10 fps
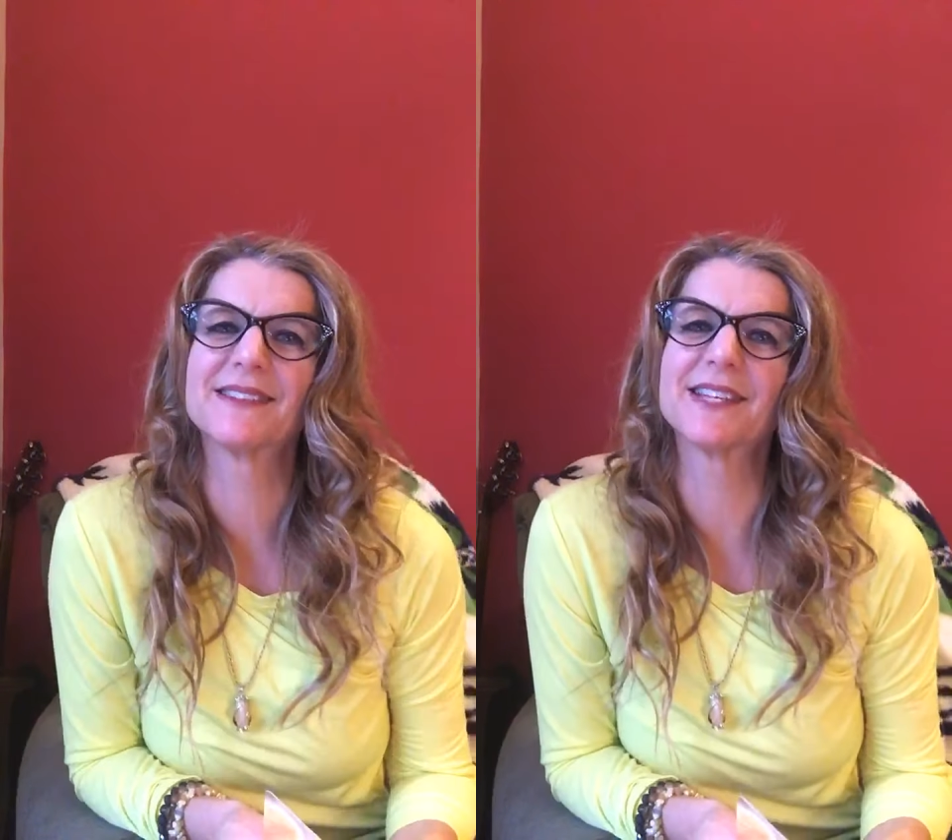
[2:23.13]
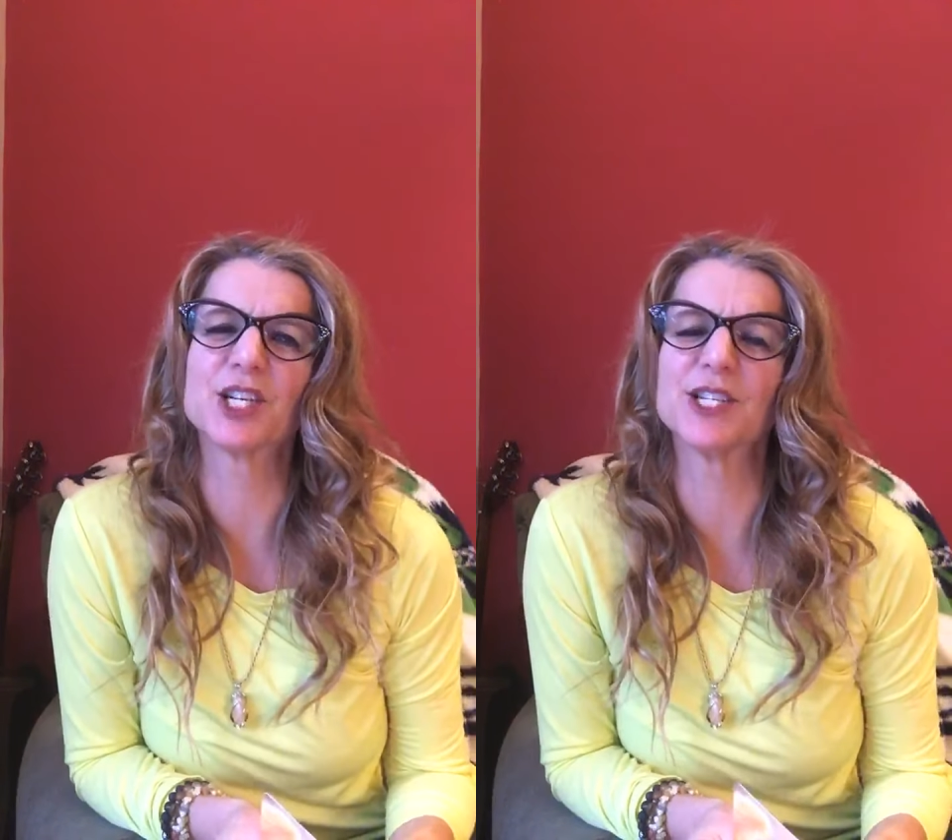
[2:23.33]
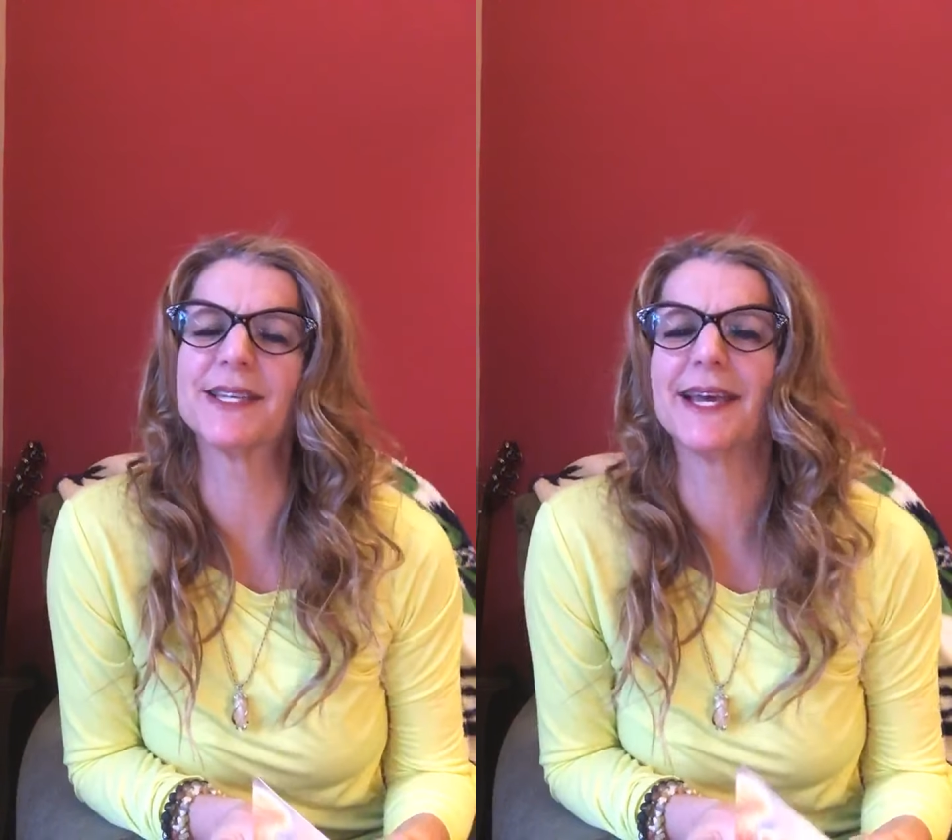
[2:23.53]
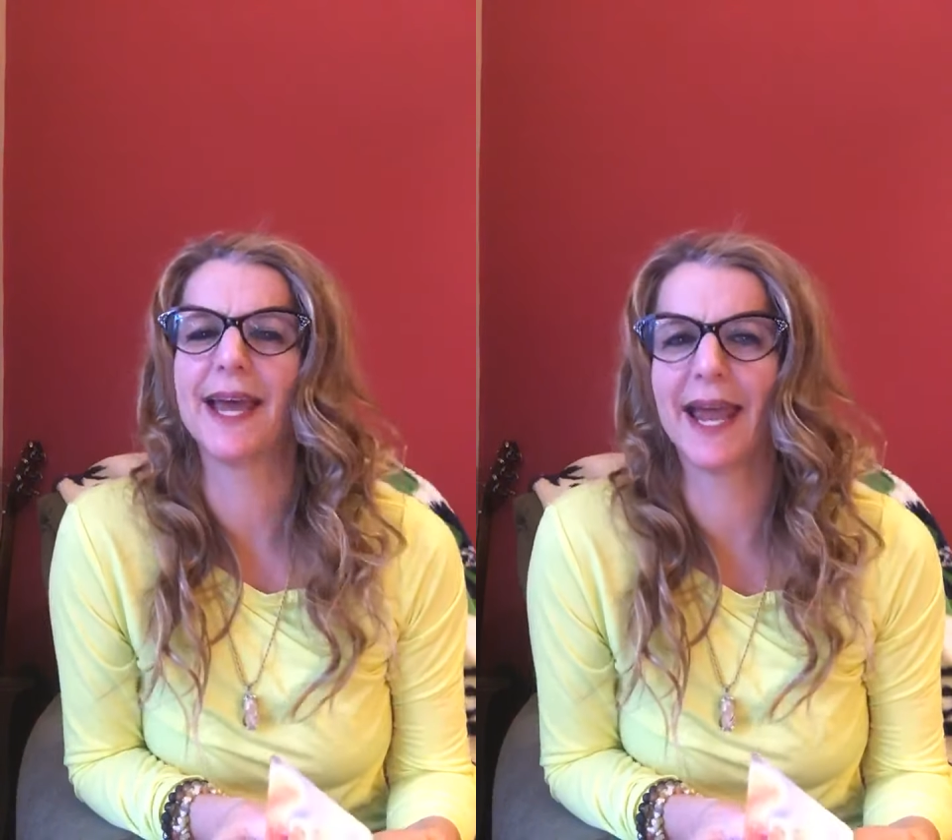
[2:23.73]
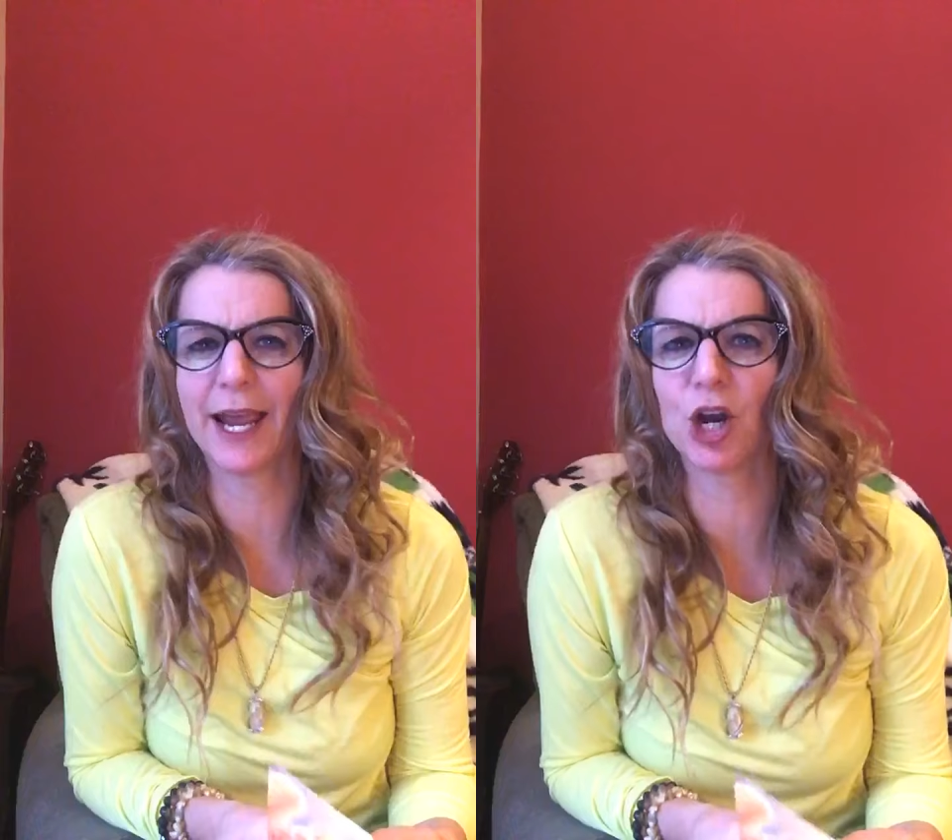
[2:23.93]
such as
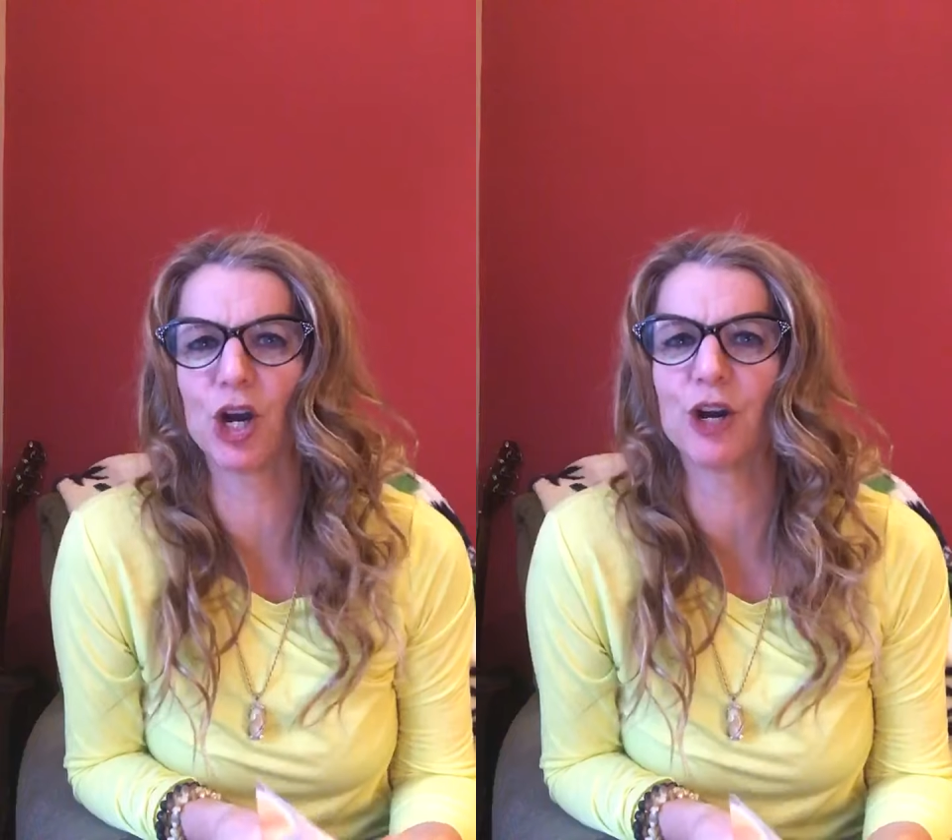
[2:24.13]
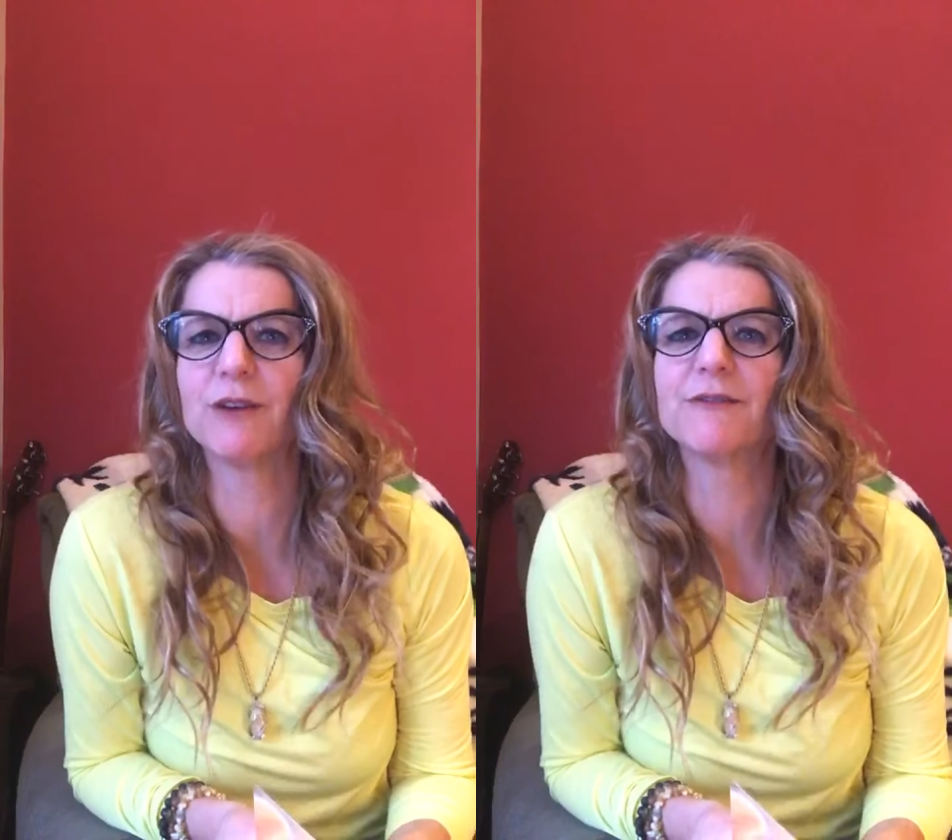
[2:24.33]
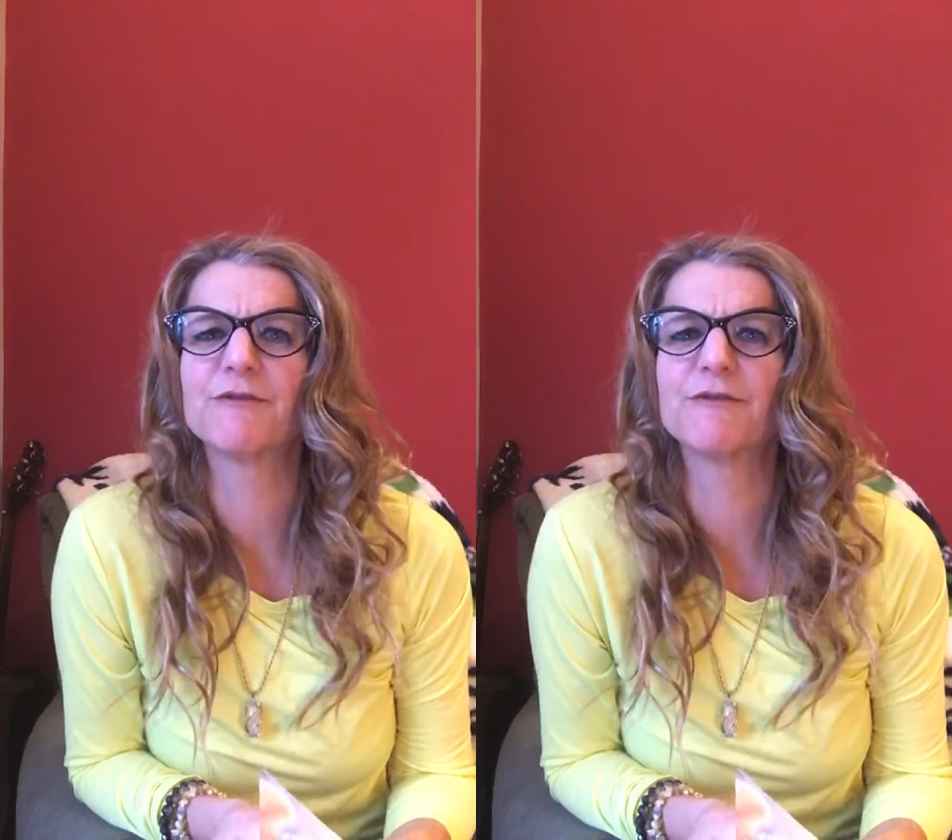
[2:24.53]
anger,